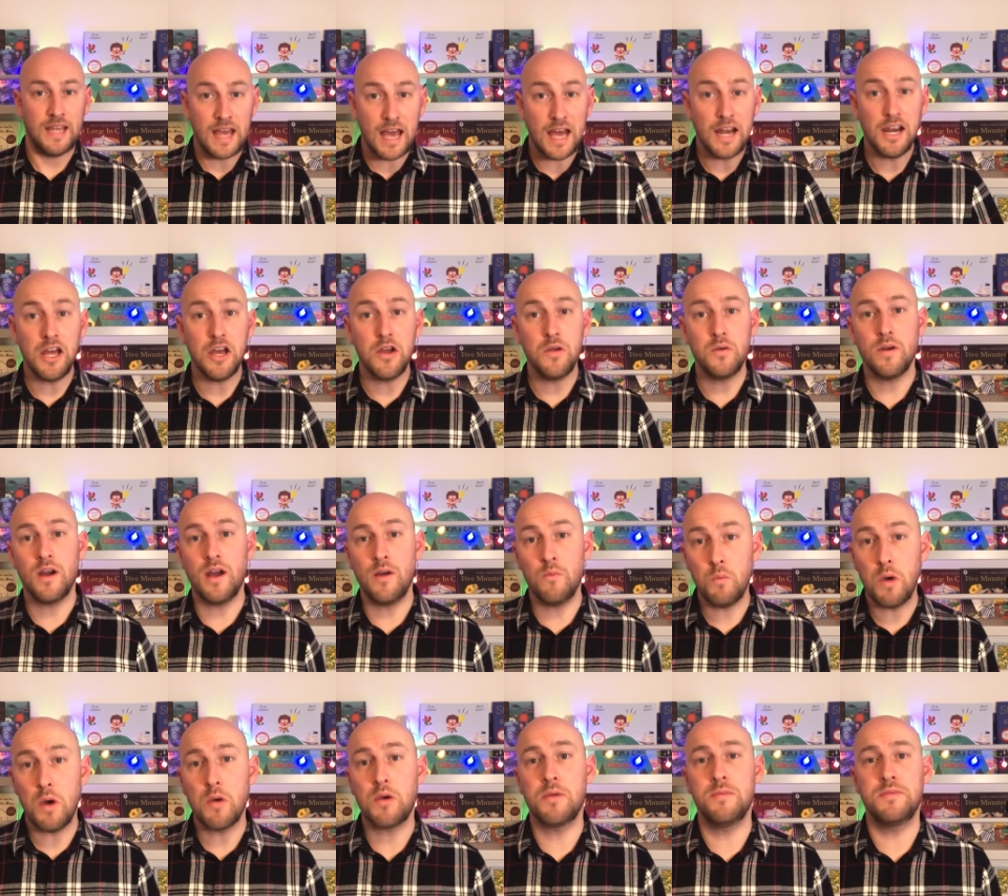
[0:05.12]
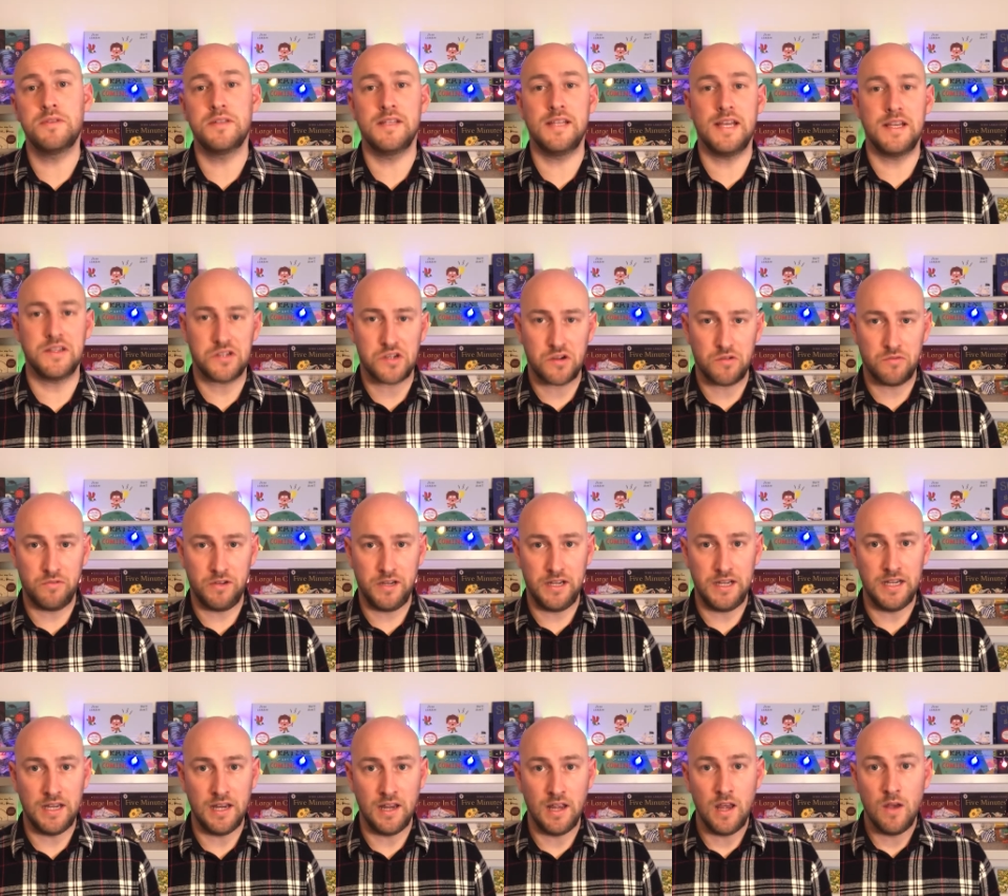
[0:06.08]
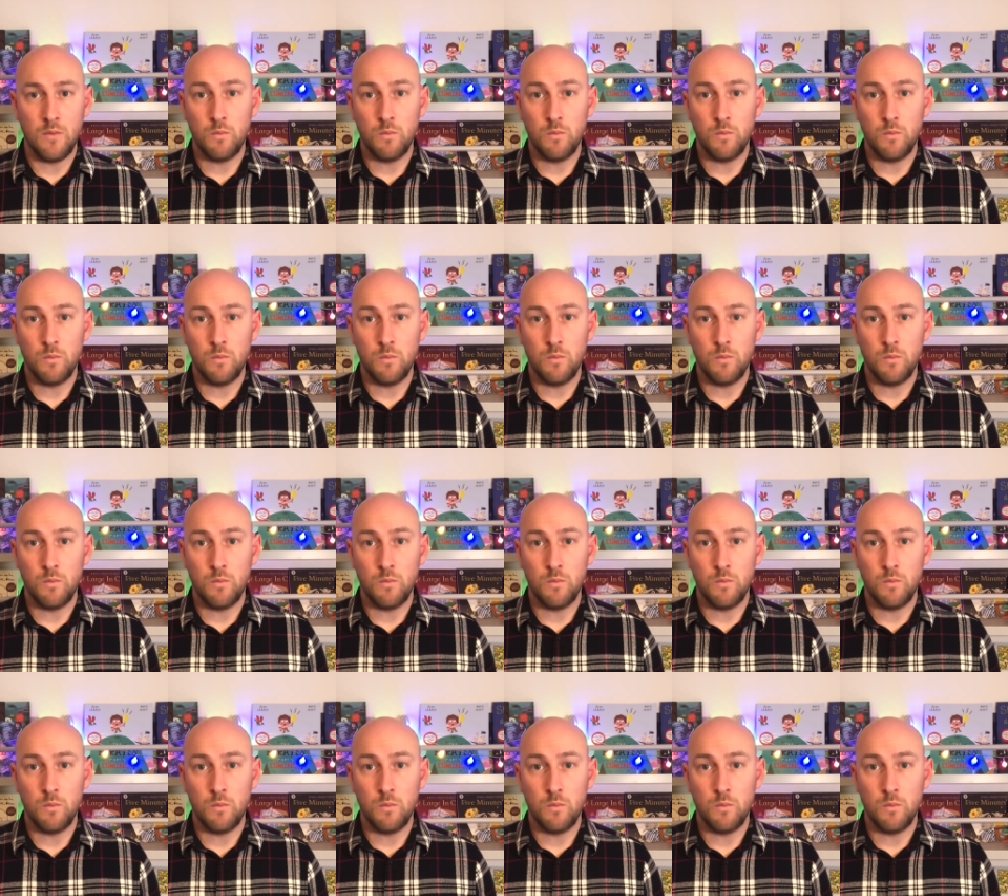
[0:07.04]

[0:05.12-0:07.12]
Hello and welcome to Let's Go Read,